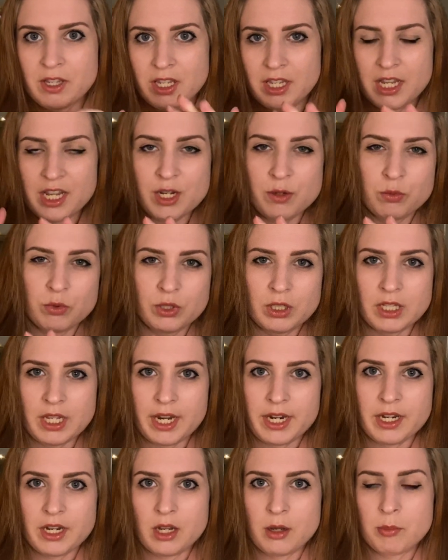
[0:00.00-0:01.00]
it would
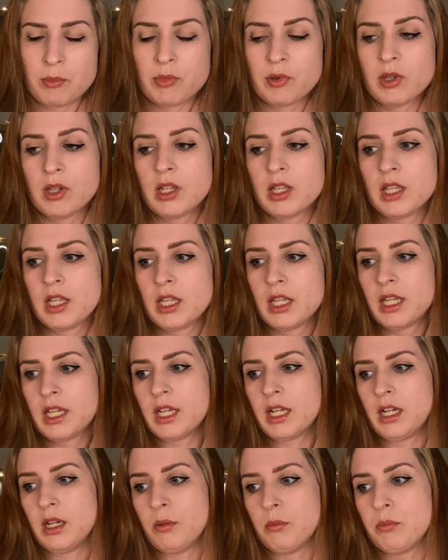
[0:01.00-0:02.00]
line up.
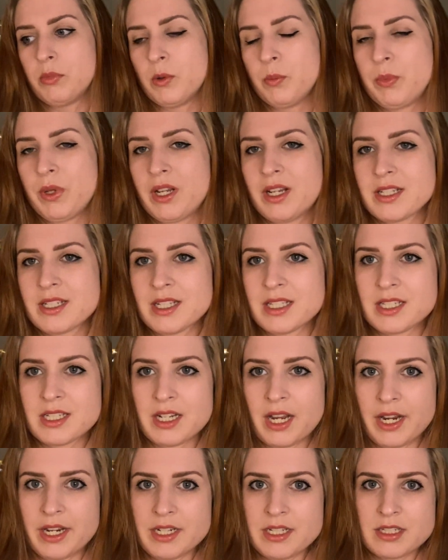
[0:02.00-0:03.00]
But because it's
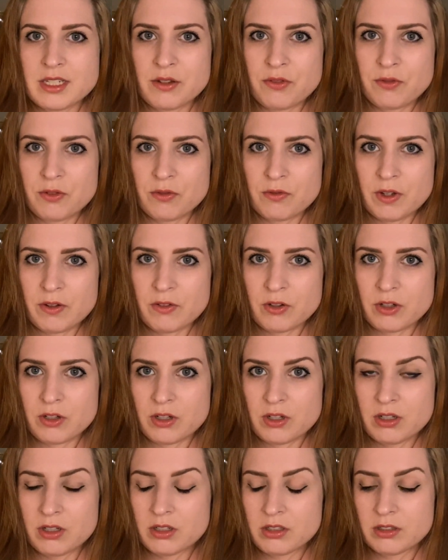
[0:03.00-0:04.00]
tights, if you've ever
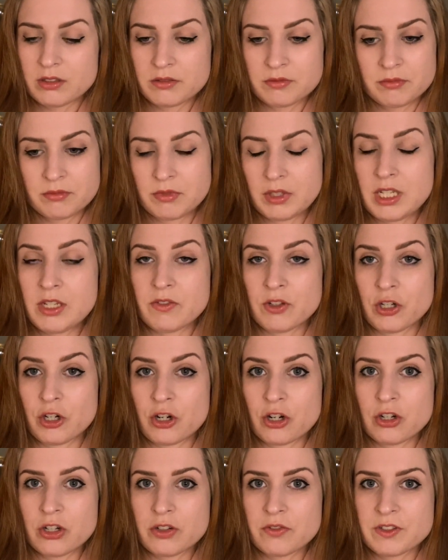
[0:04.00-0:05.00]
even
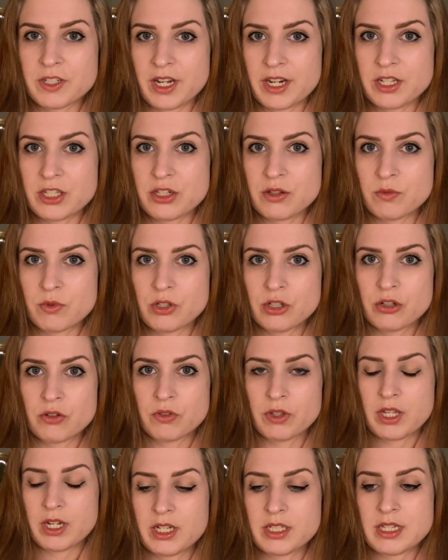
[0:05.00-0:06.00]
heard of tights, you would know
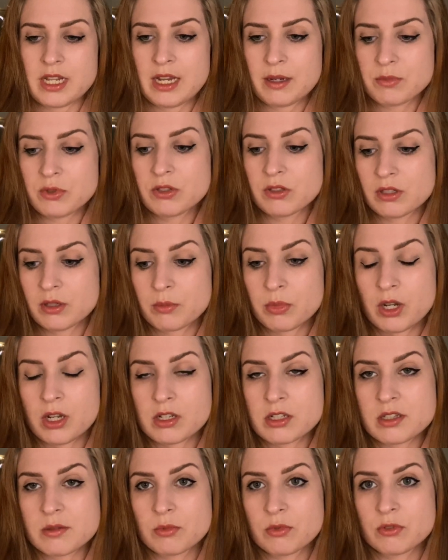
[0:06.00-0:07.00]
that absolutely
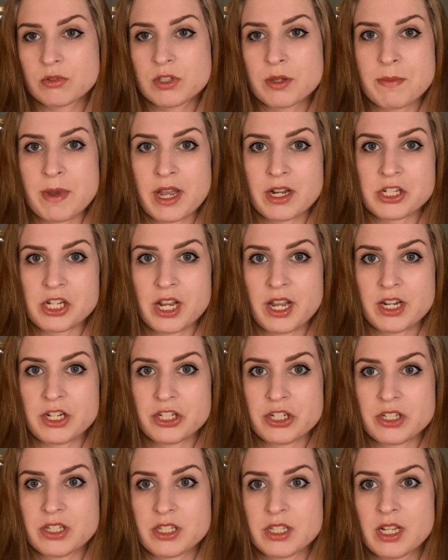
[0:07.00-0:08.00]
impossible to match
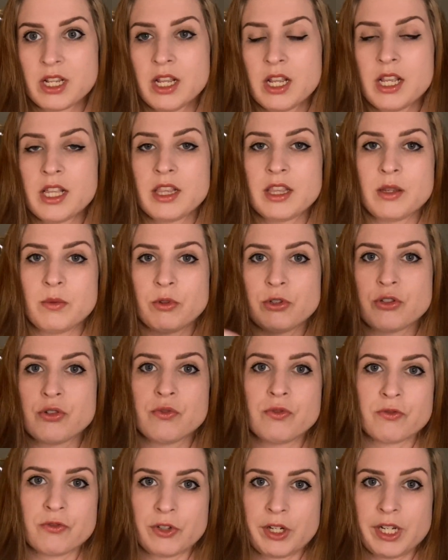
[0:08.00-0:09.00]
edges. They were too
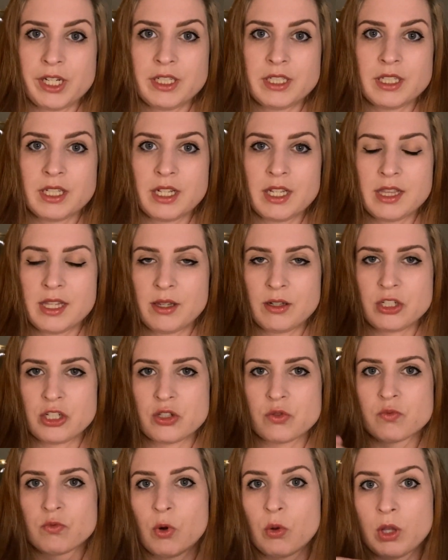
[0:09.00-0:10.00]
frayed and they just
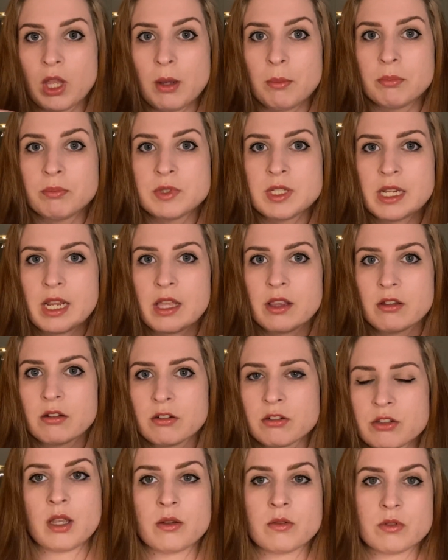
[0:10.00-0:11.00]
roll up together,
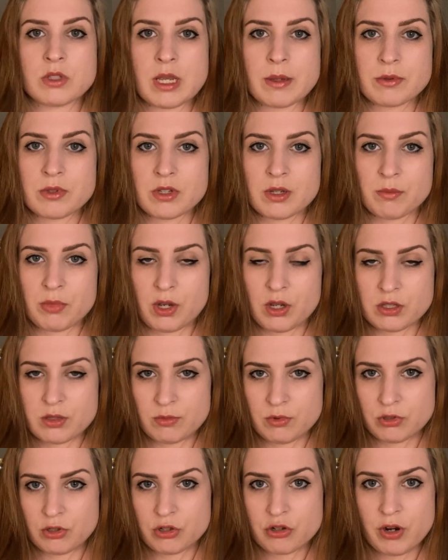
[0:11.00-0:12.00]
so it was absolutely impossible
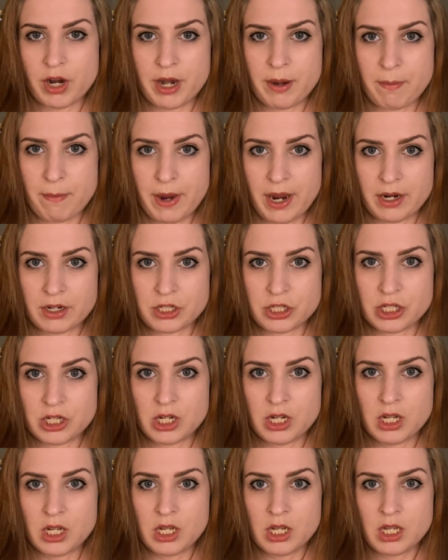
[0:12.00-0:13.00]
to try and match
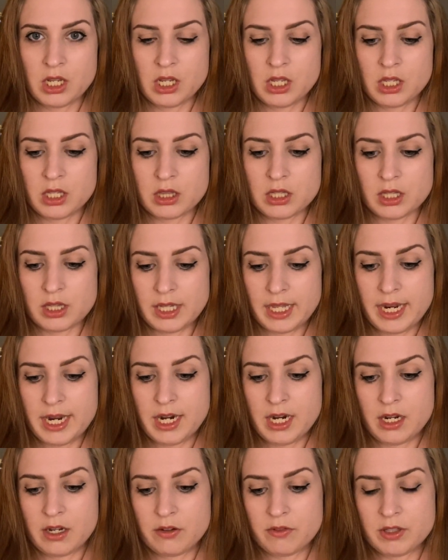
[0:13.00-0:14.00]
the
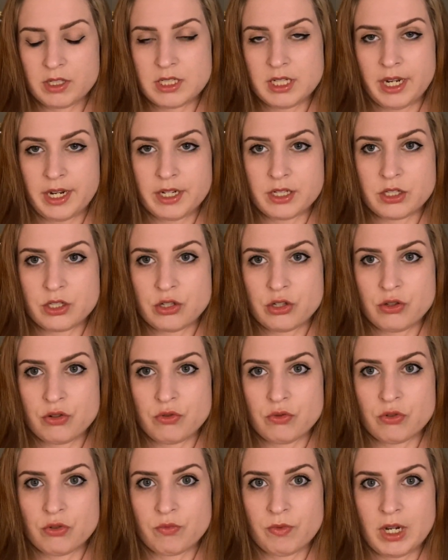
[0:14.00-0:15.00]
leg of the tights to
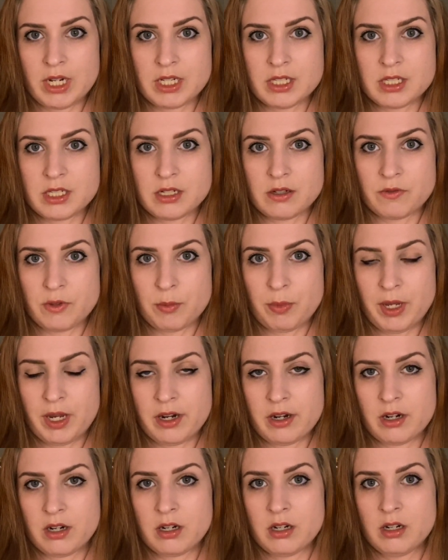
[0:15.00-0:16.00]
the rest of the
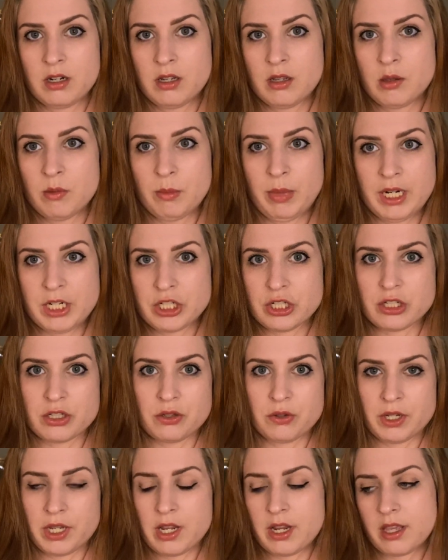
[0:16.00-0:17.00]
pair by just
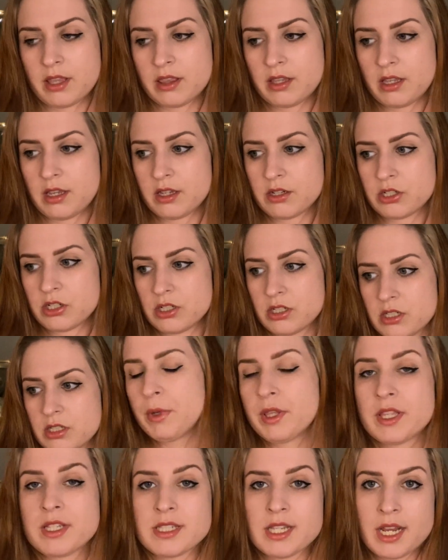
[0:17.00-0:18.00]
looking at the edges.
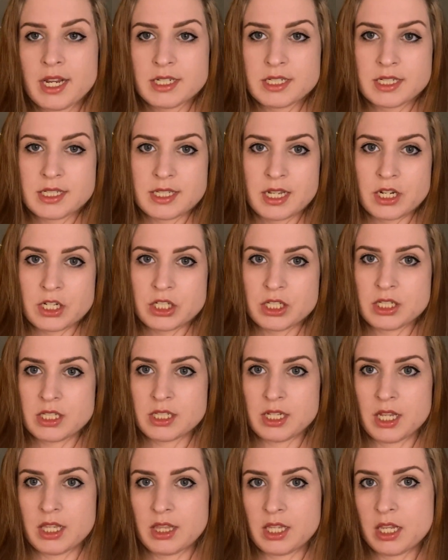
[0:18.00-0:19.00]
The scientist actually
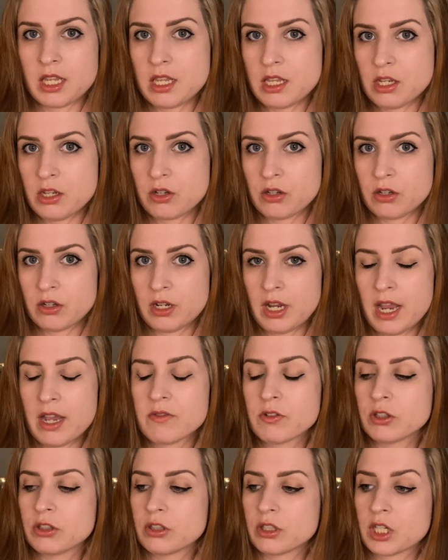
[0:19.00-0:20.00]
said that he could have a
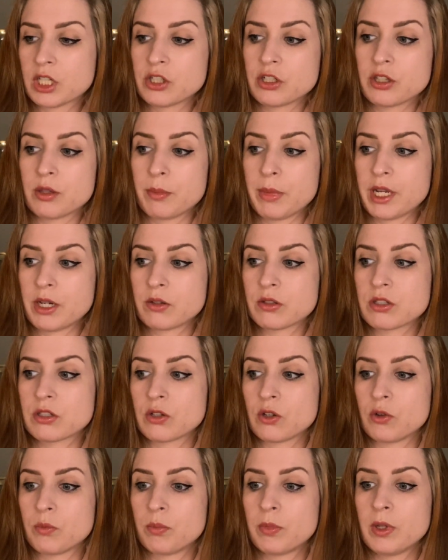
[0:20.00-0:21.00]
look under the
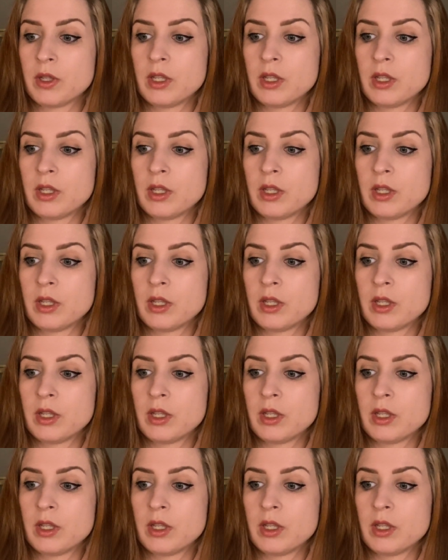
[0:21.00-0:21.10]
microscope,